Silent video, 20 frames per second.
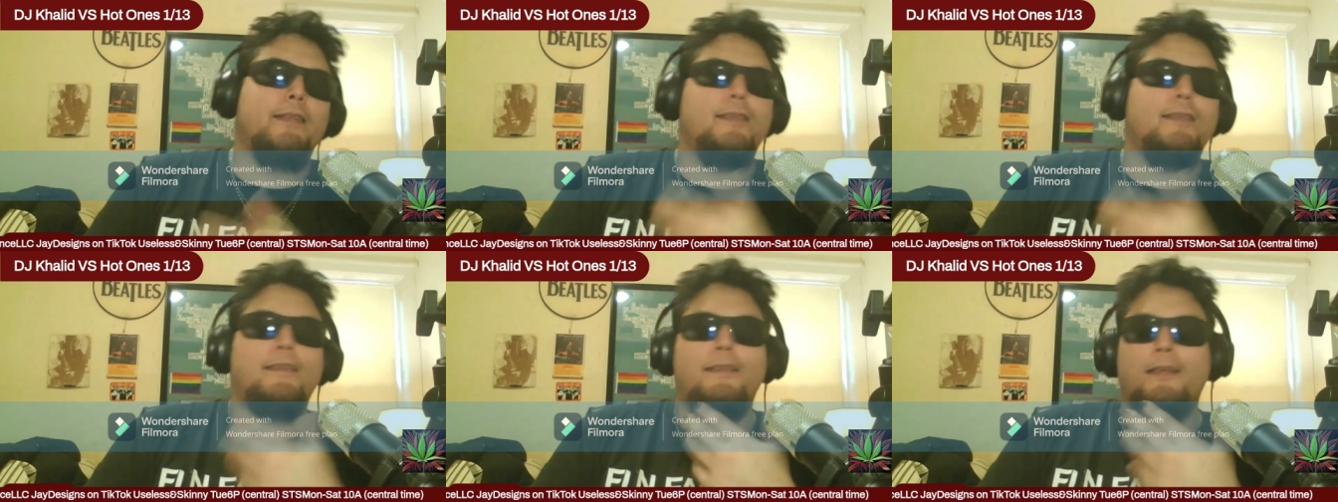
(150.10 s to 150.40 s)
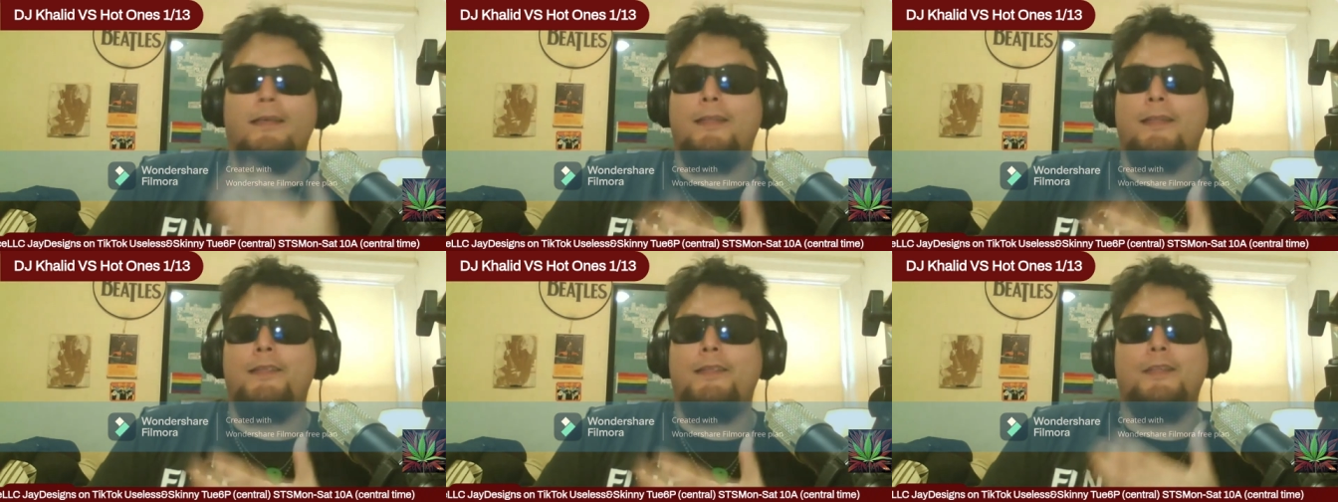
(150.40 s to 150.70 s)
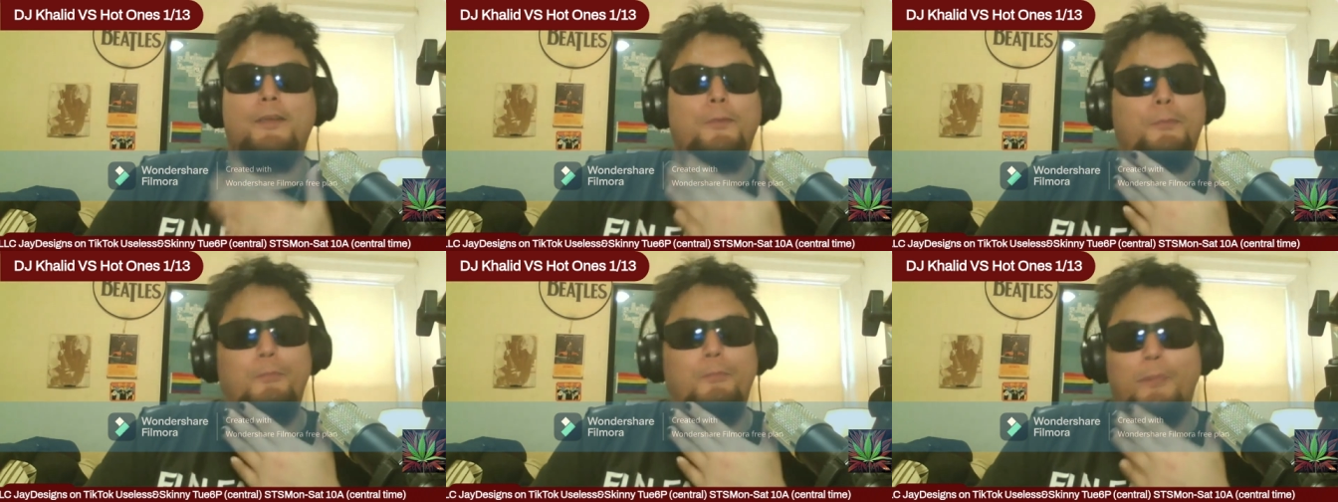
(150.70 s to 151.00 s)
such
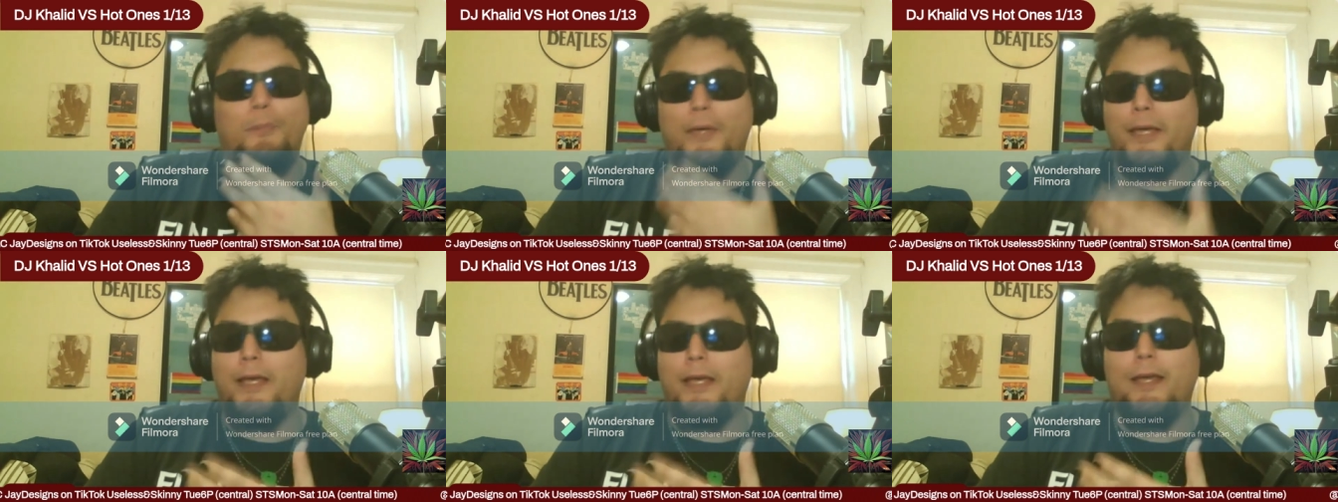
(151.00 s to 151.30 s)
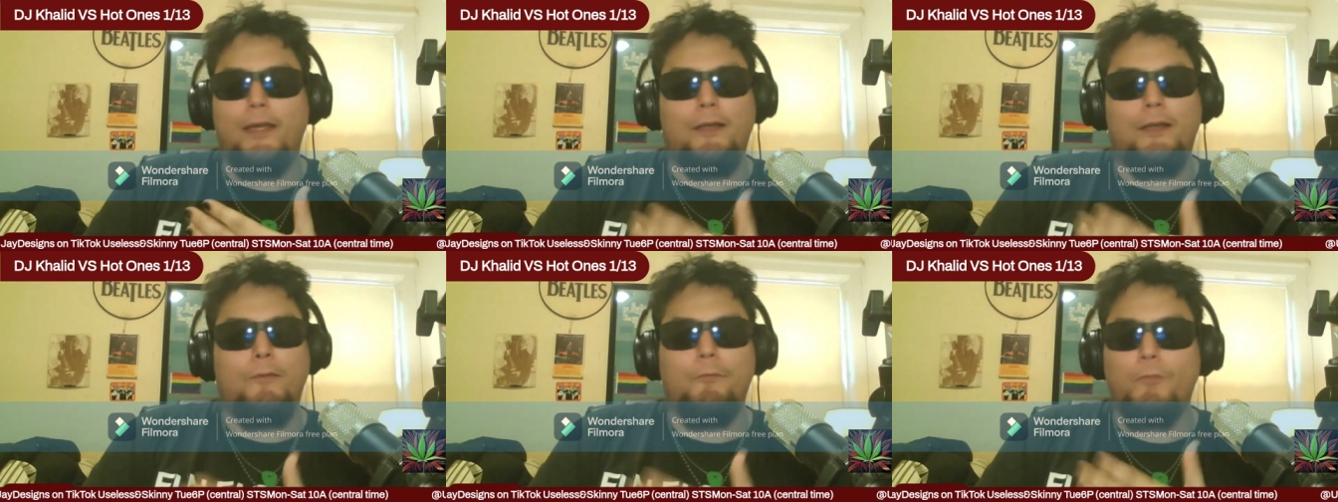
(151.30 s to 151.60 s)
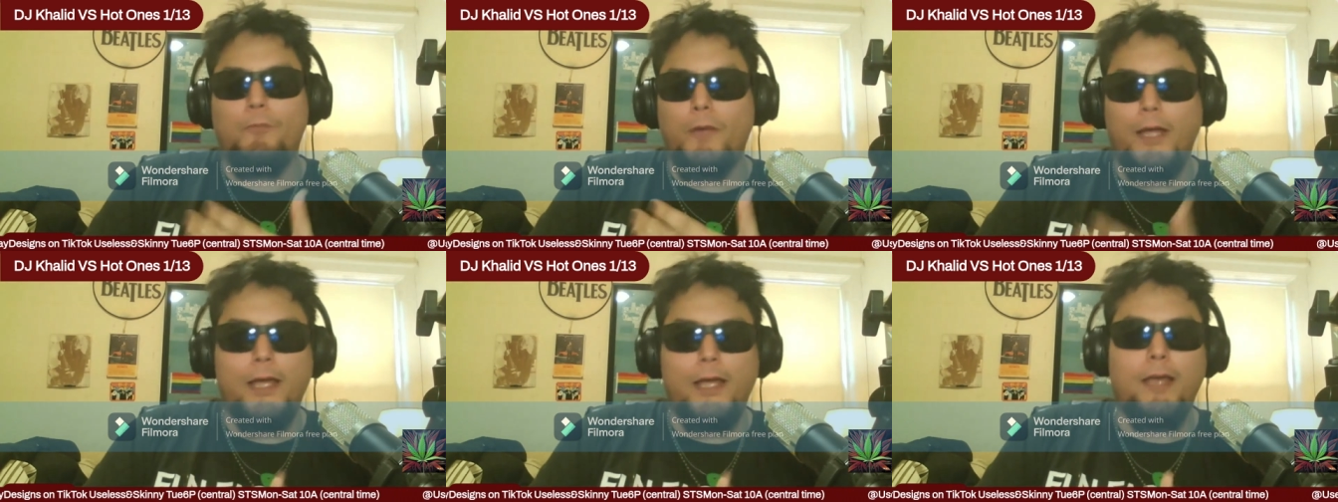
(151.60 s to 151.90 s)
a bad
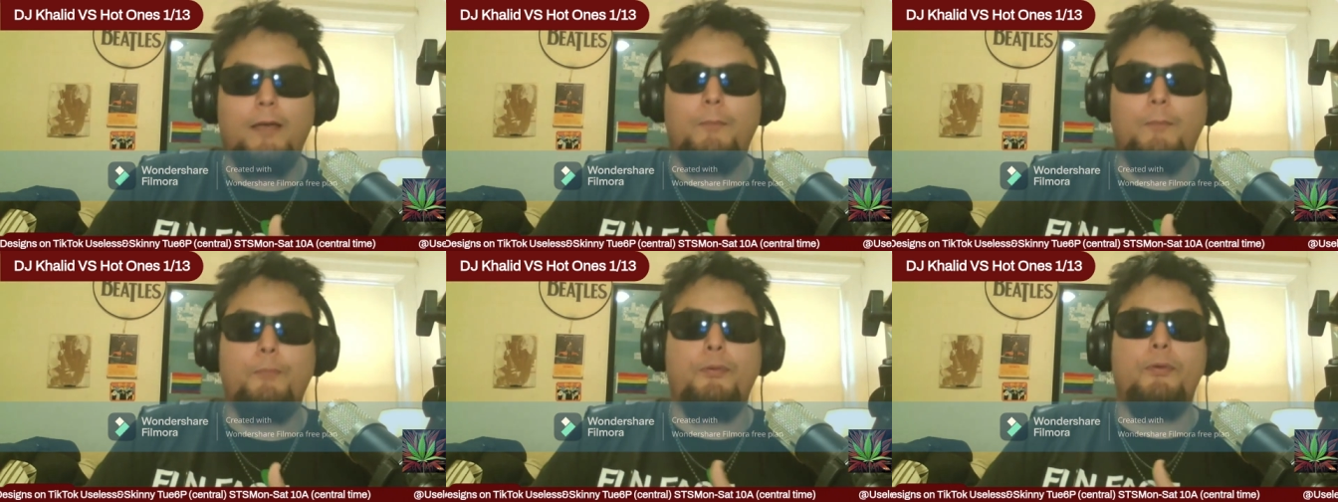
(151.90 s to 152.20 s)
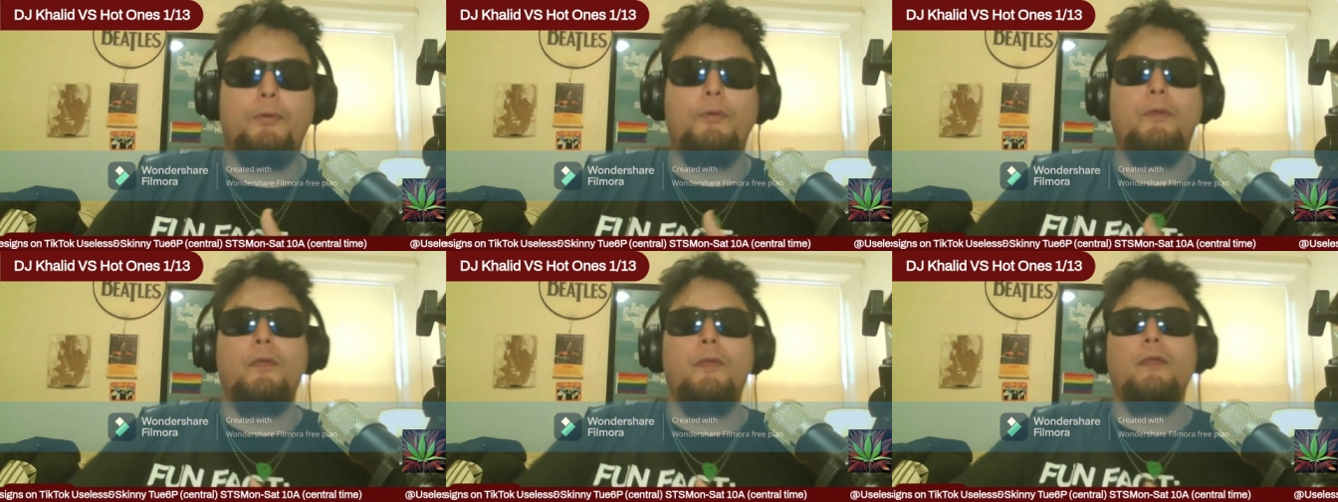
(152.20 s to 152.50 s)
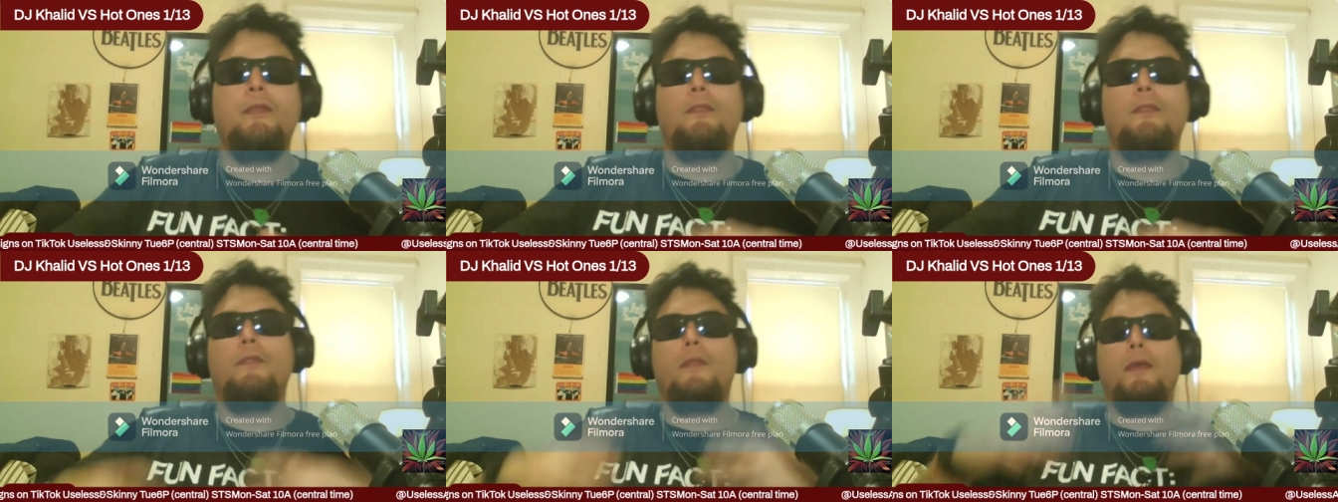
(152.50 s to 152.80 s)
rap
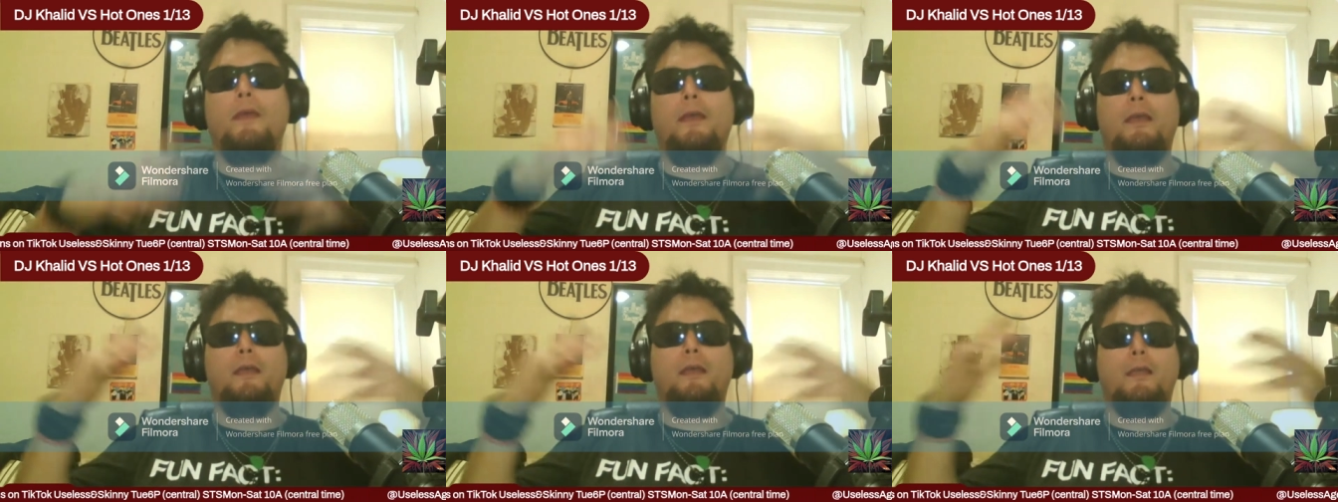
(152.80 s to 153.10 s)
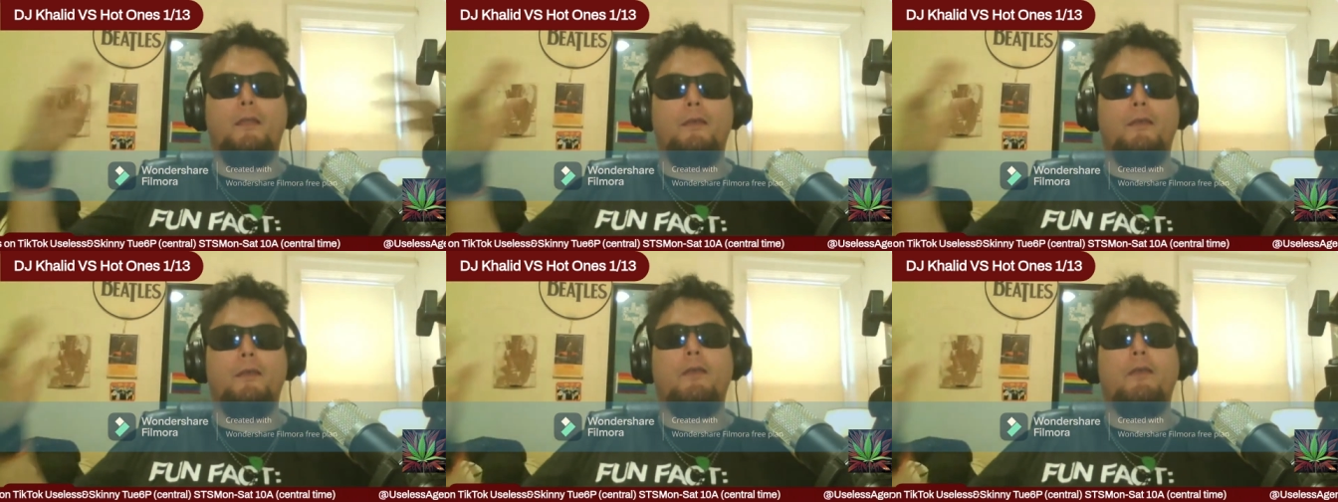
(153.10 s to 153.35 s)
that